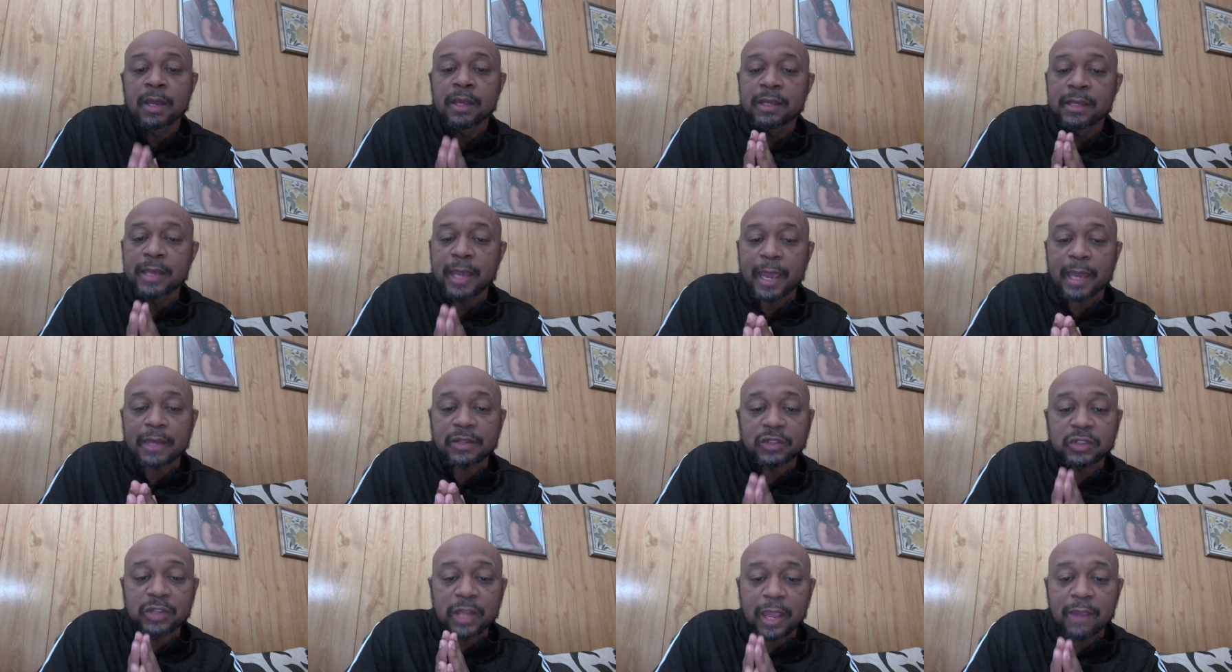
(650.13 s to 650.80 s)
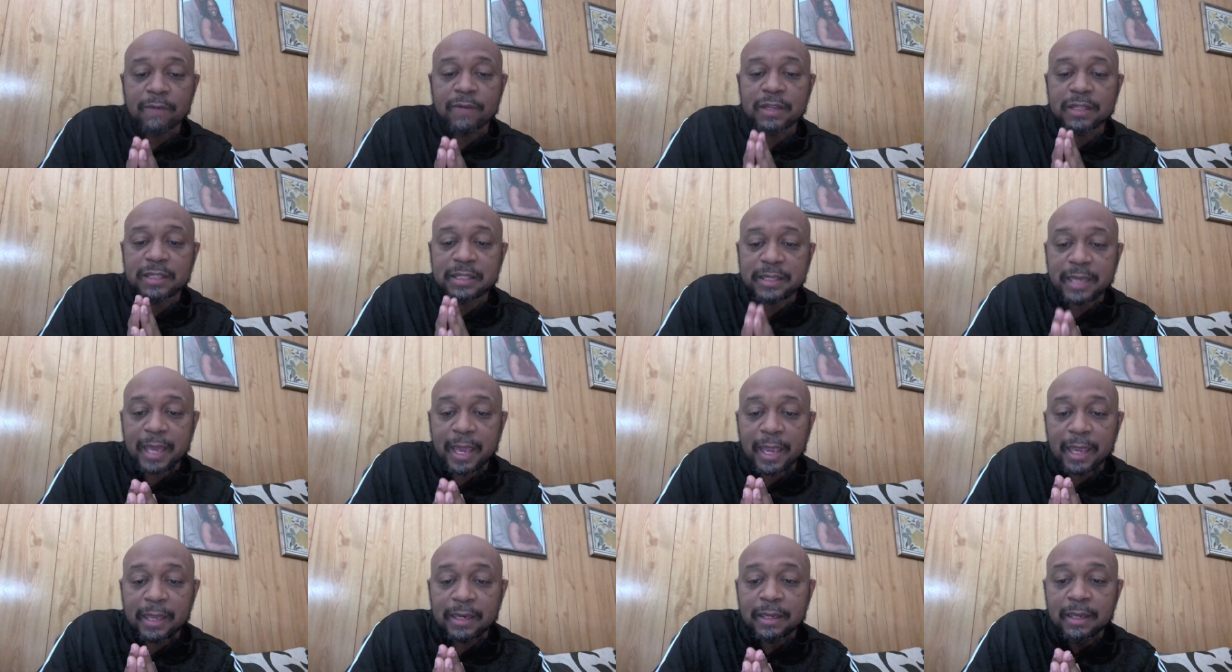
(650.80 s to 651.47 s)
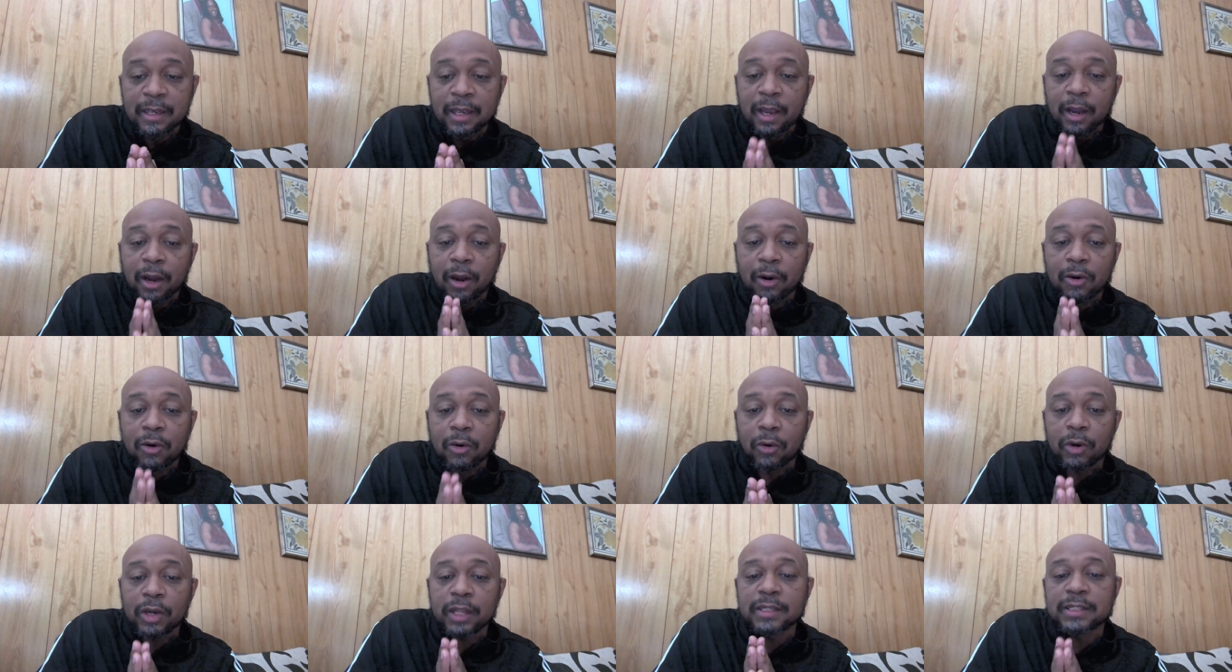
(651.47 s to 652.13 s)
Yes, David said,
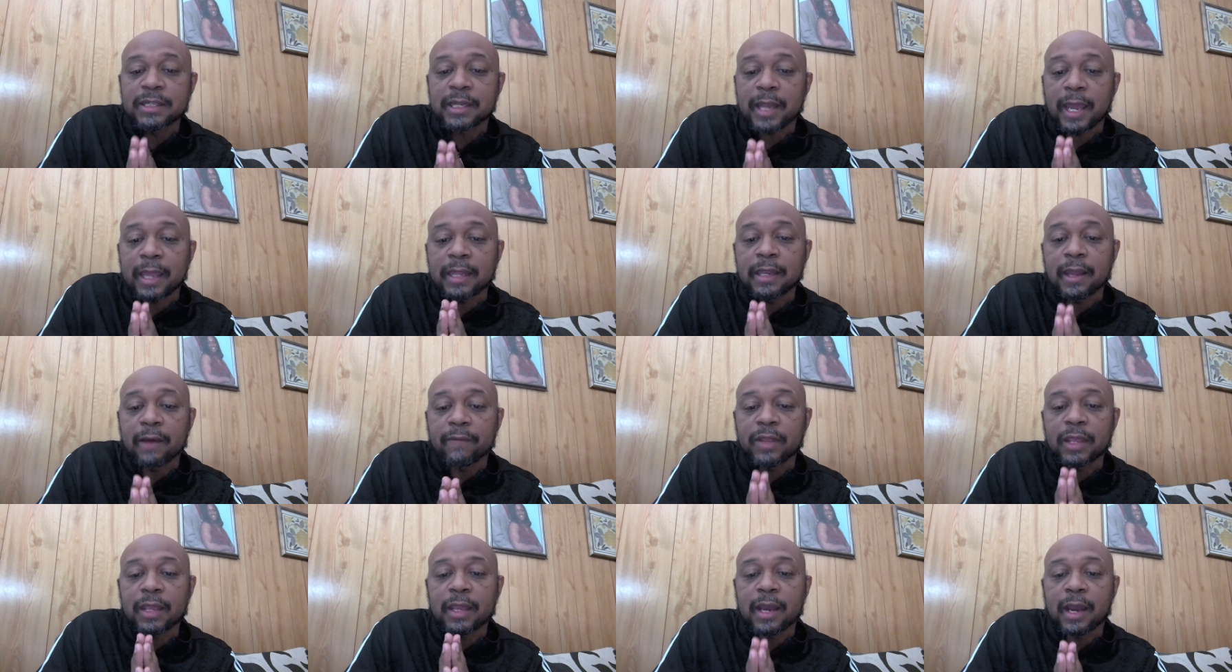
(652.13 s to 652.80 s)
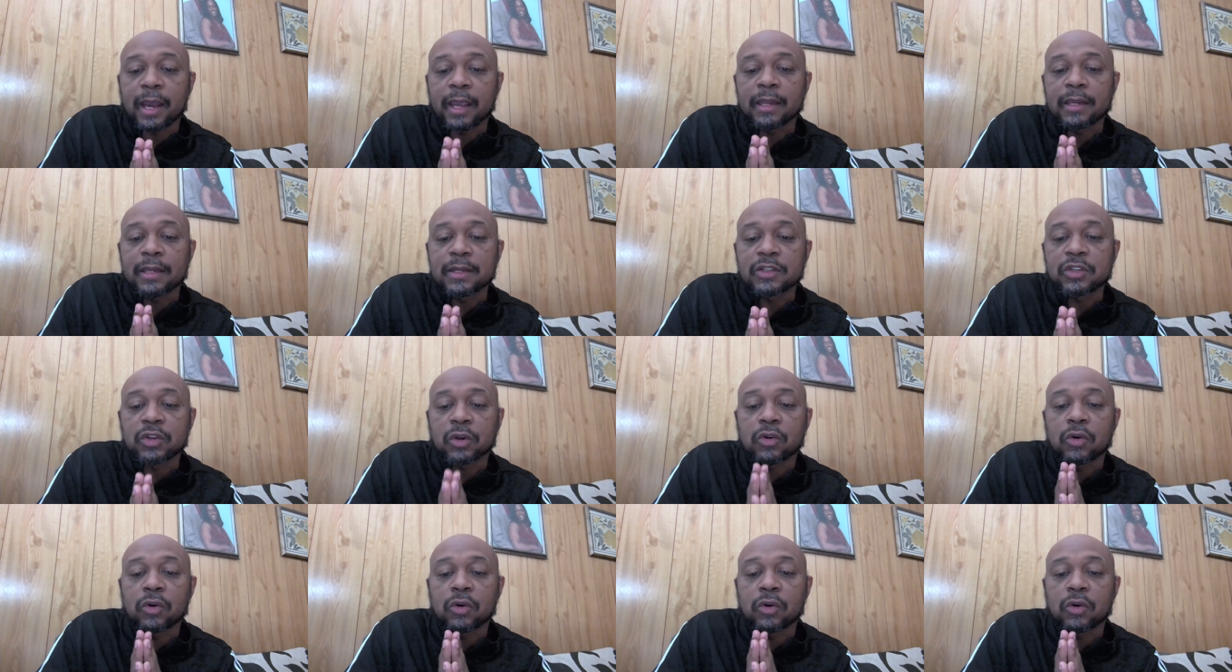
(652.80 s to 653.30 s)
according to thy loving kindness,